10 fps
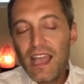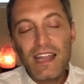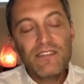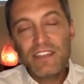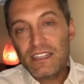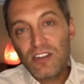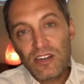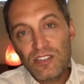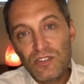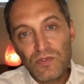And if that's
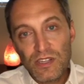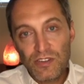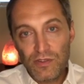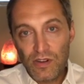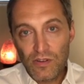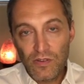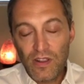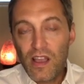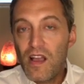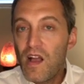hard to do on your
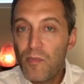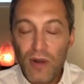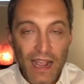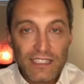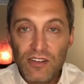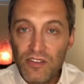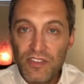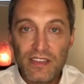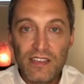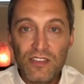own, a practical
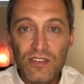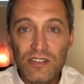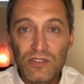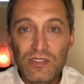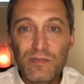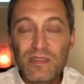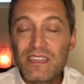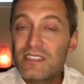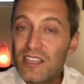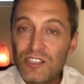thing that you can do is
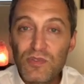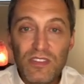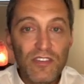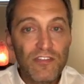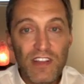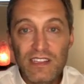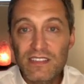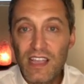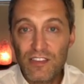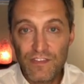be in touch with your
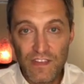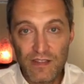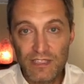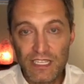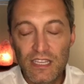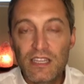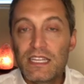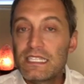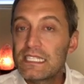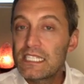friends and your family.
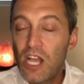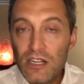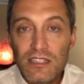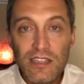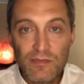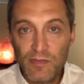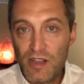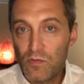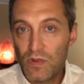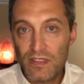Talk to them
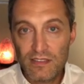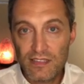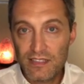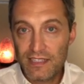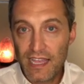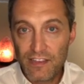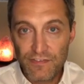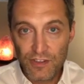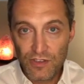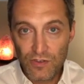about what this is like
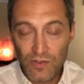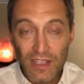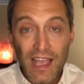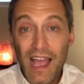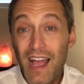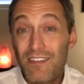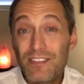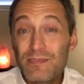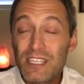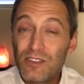for you. Have
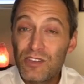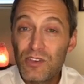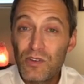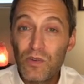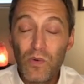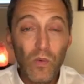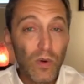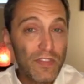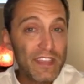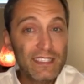them tell you
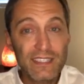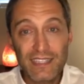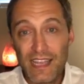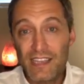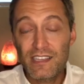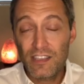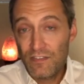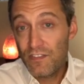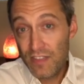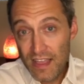what this is like
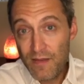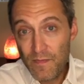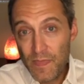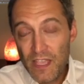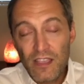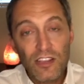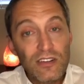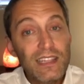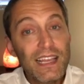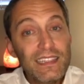for them.
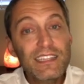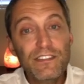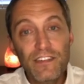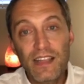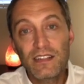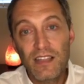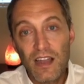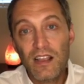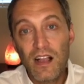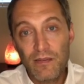You're likely to find a
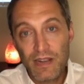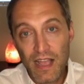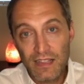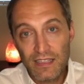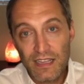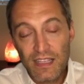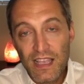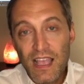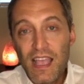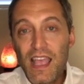lot of commonality,
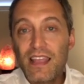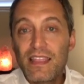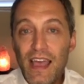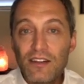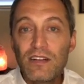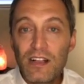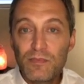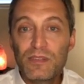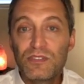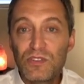and that'll
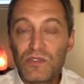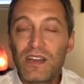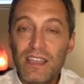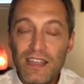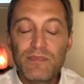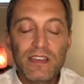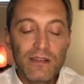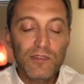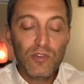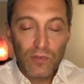help you to again
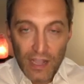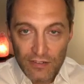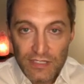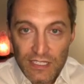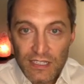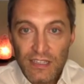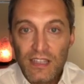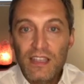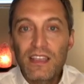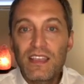become grounded
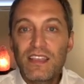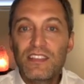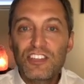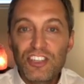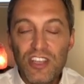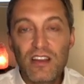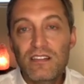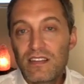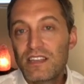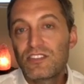in the
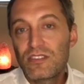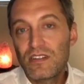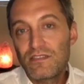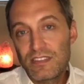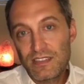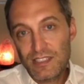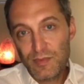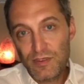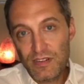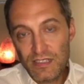shared nature of this
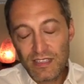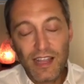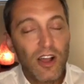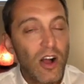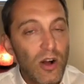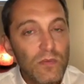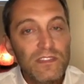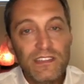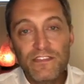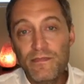experience and
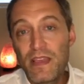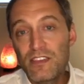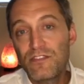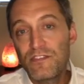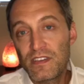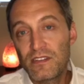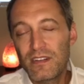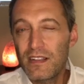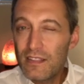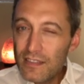hopefully make you
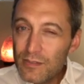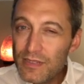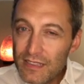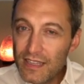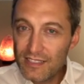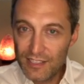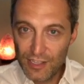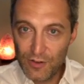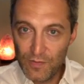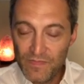feel a little bit less
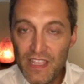alone.